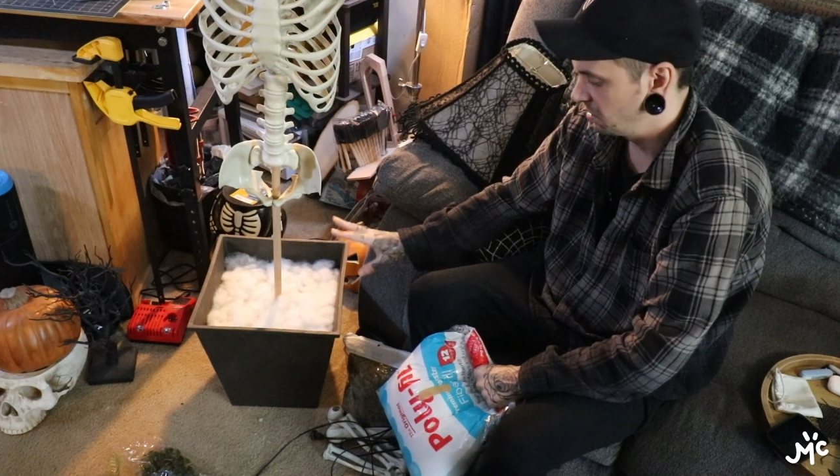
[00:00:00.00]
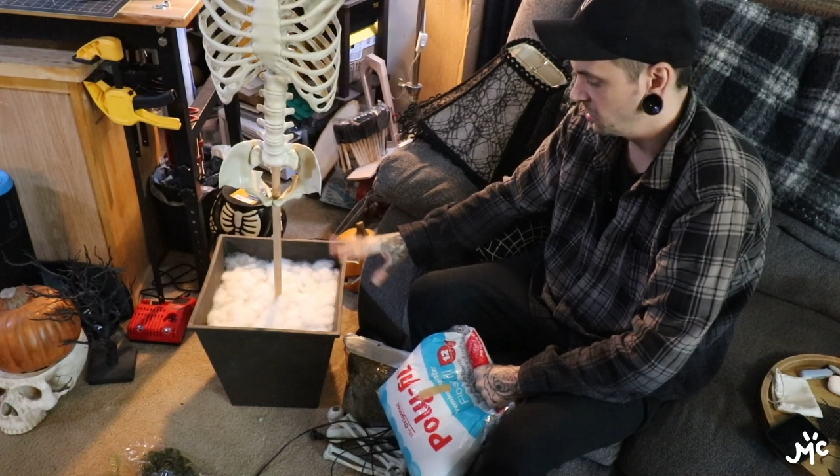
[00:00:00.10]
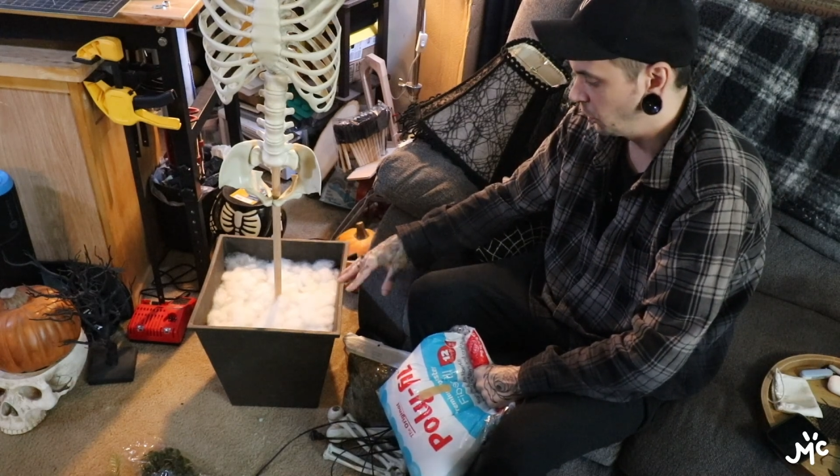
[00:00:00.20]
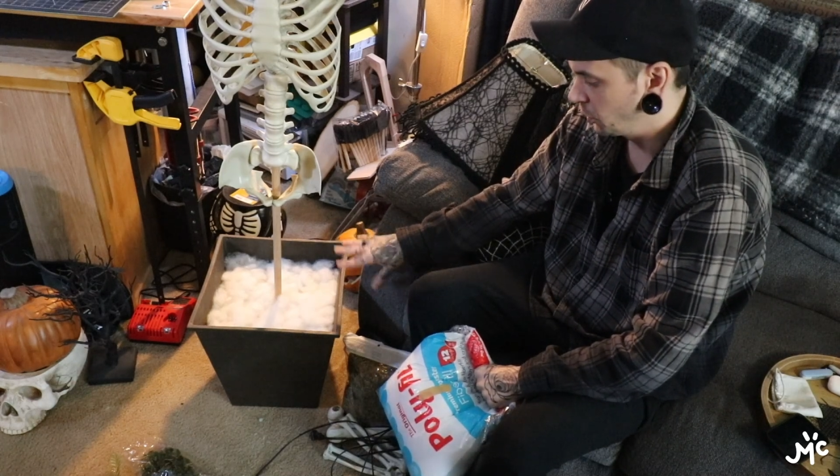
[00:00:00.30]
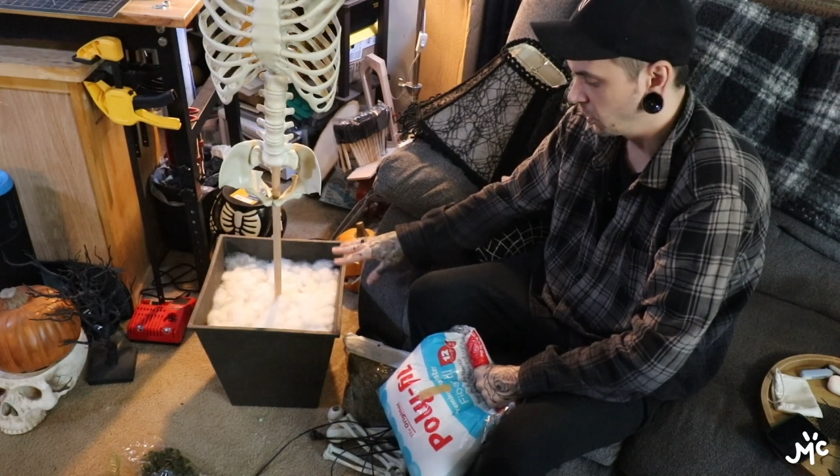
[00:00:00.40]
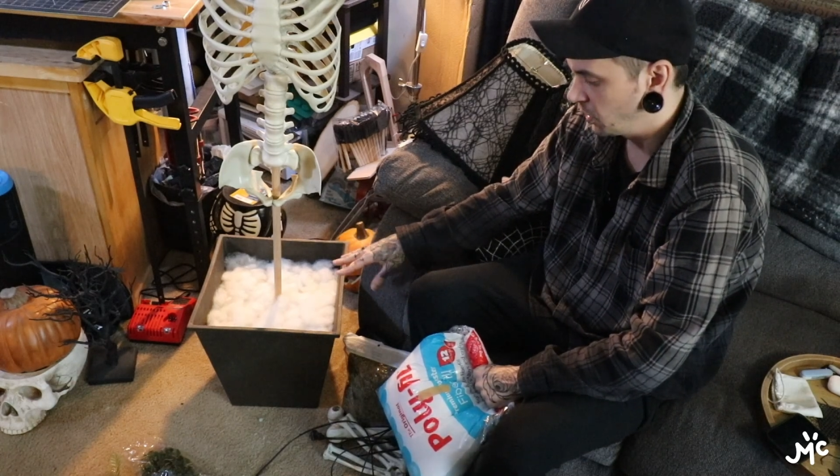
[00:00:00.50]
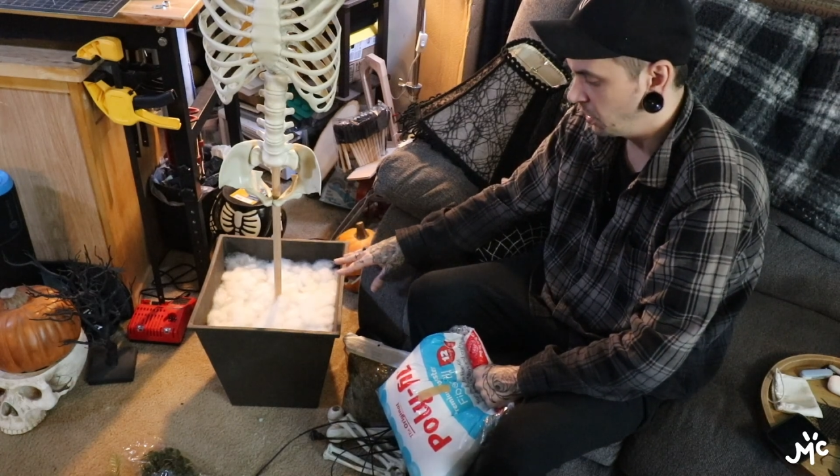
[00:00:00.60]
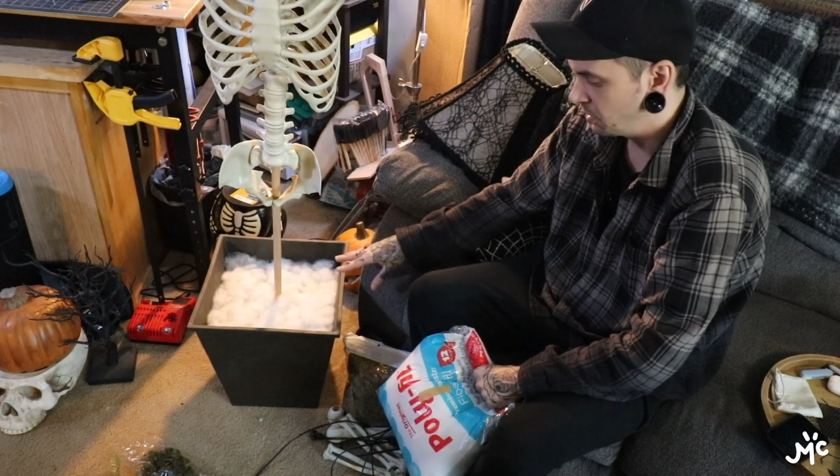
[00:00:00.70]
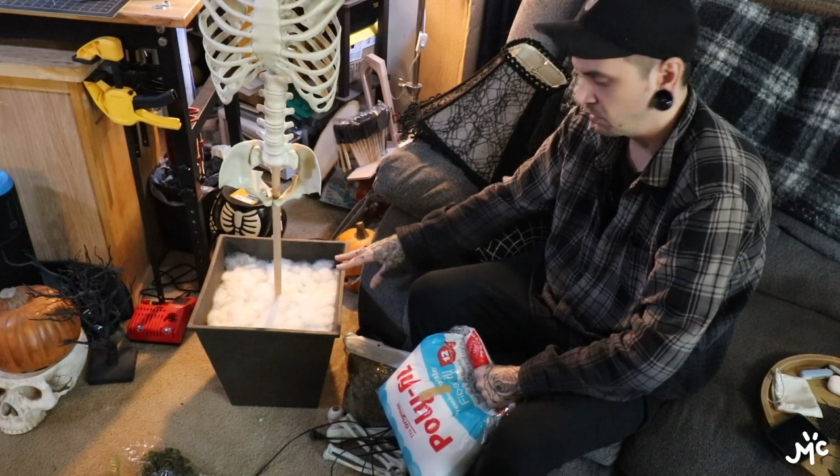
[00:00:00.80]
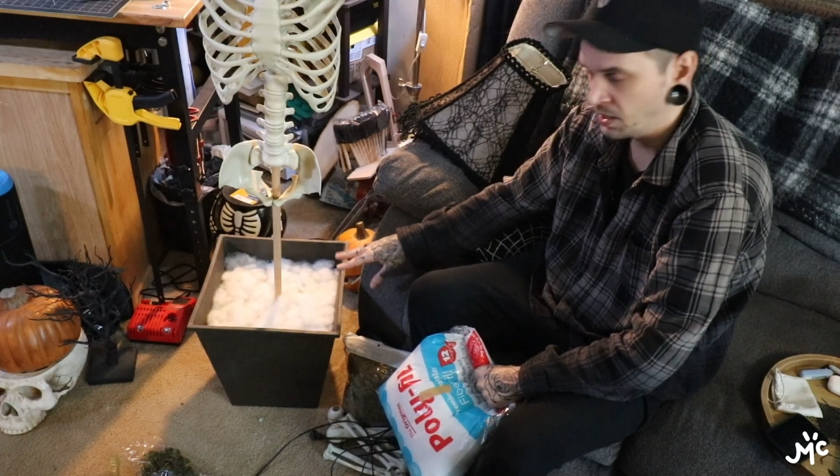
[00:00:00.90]
darker
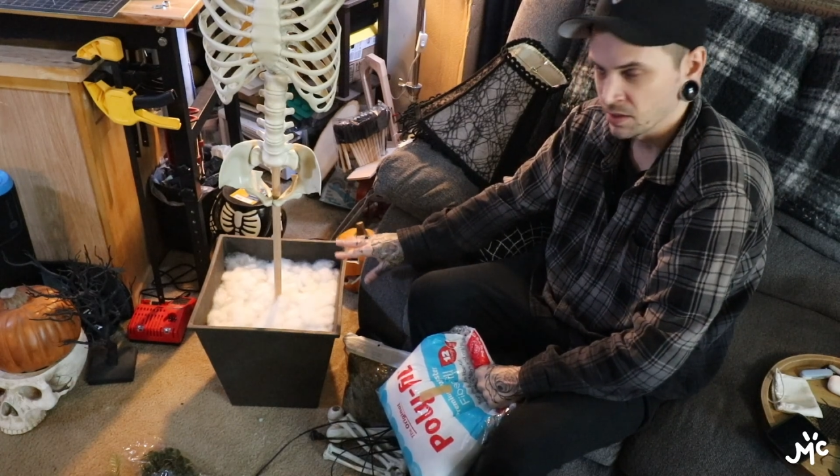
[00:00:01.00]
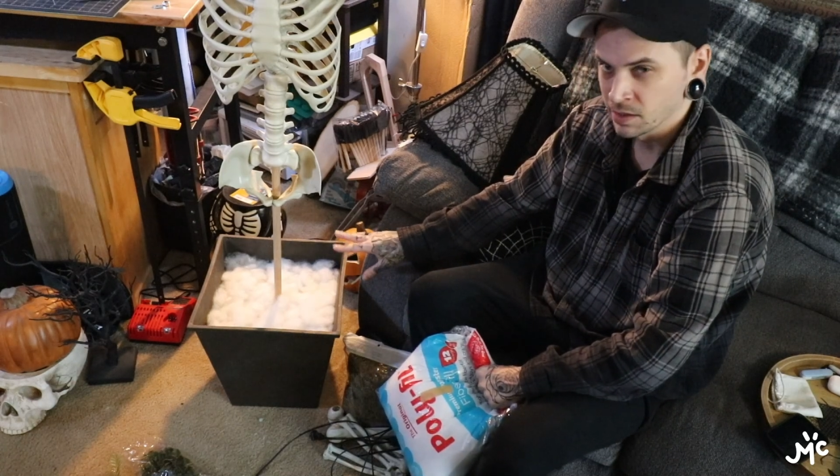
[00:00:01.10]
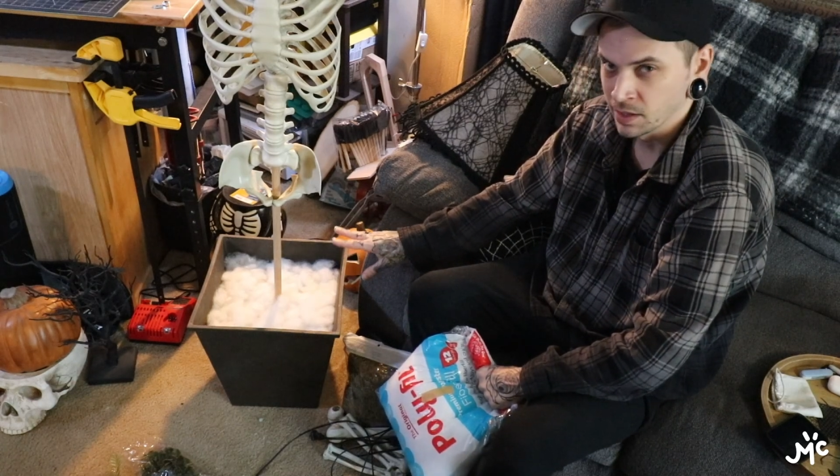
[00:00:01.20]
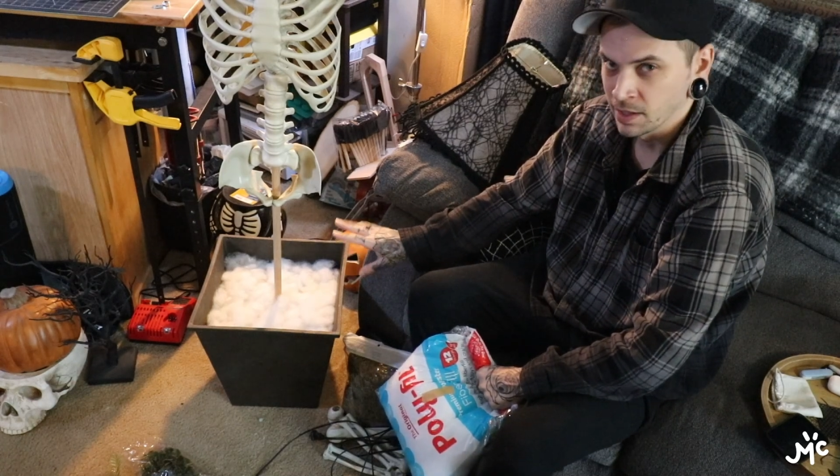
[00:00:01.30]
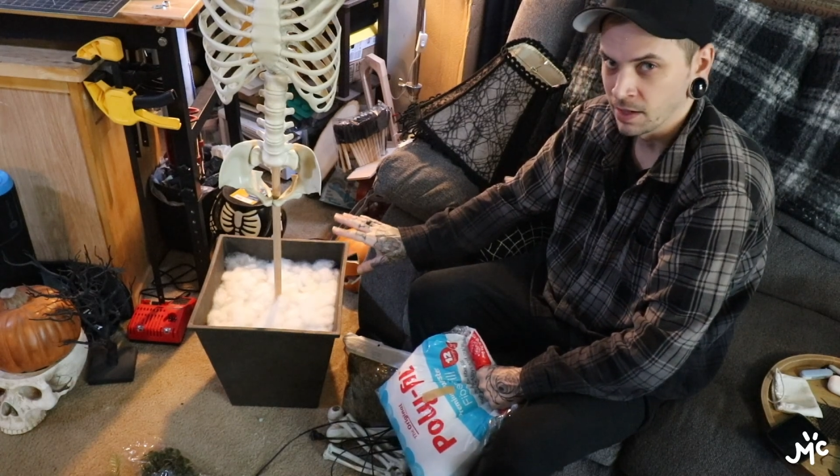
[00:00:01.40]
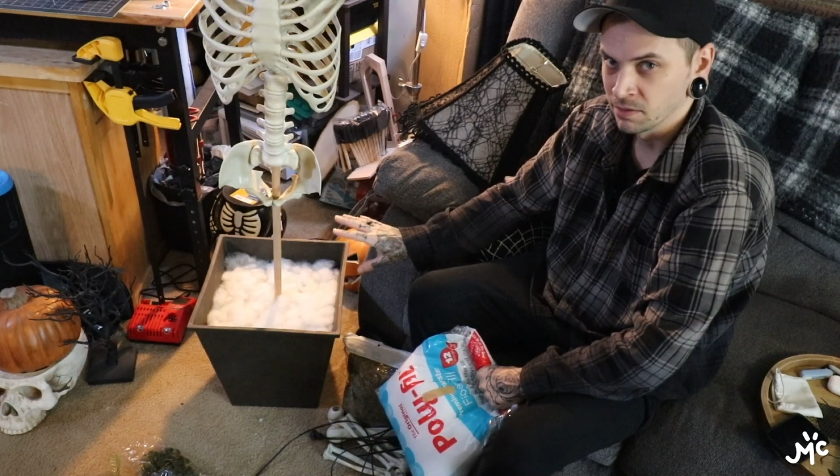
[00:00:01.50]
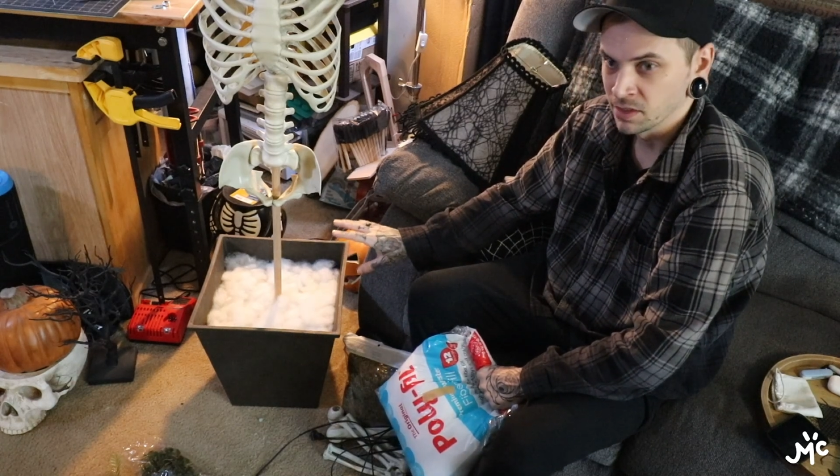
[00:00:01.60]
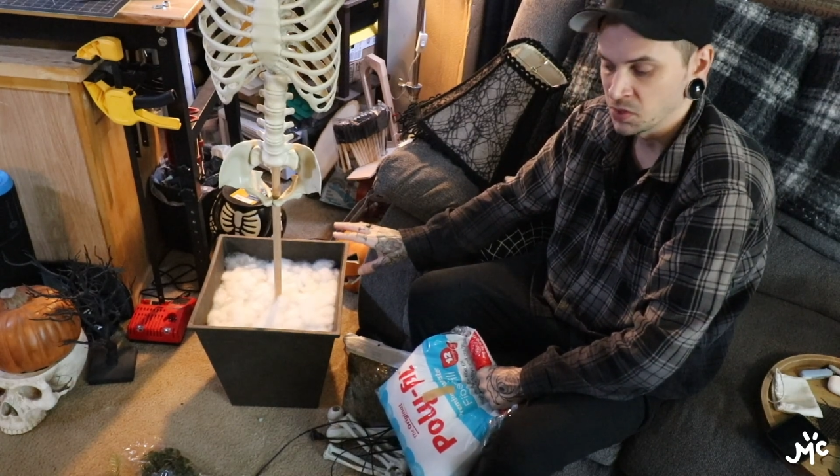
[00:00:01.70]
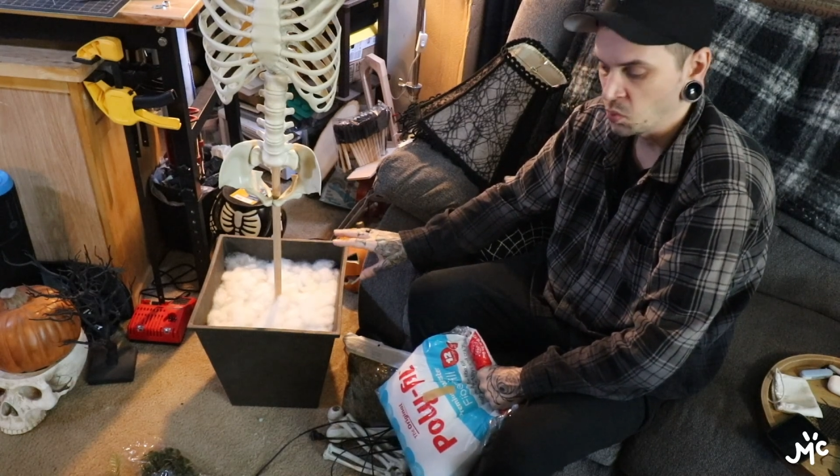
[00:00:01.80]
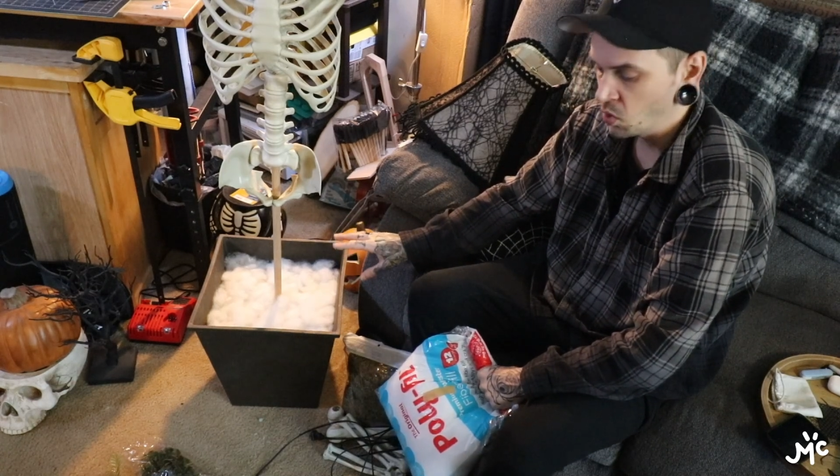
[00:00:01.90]
color rather than have
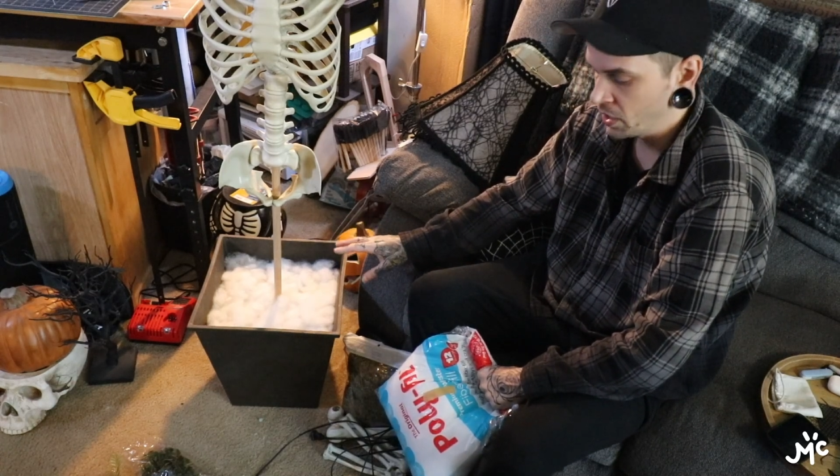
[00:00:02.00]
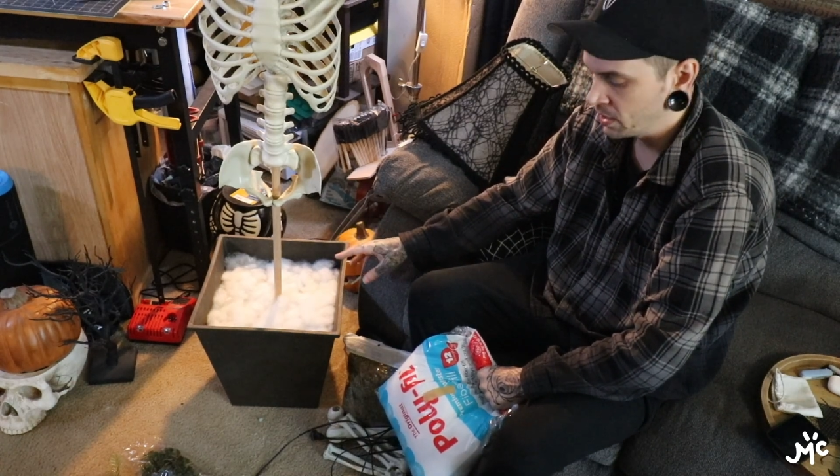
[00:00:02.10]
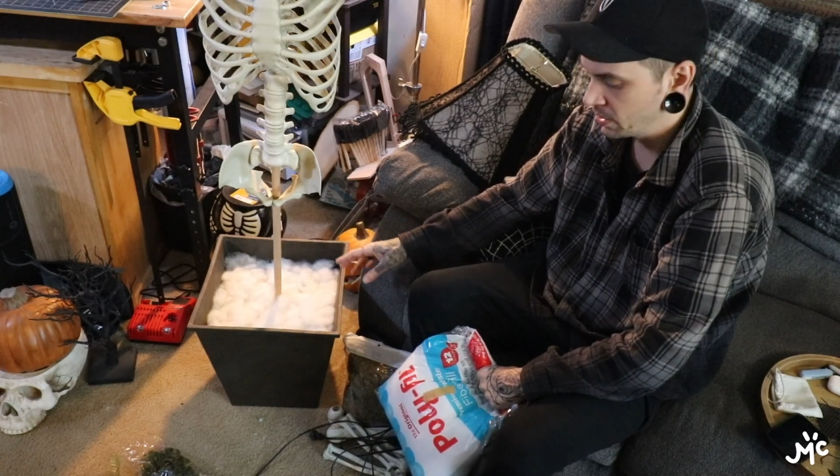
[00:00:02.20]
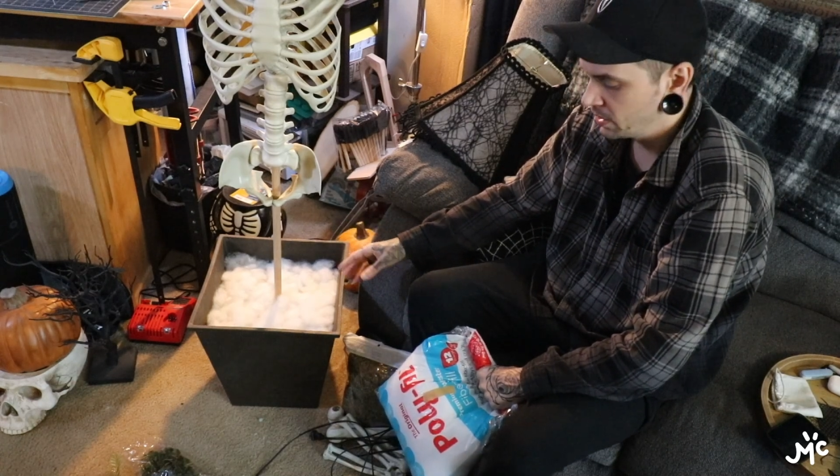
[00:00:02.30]
this white.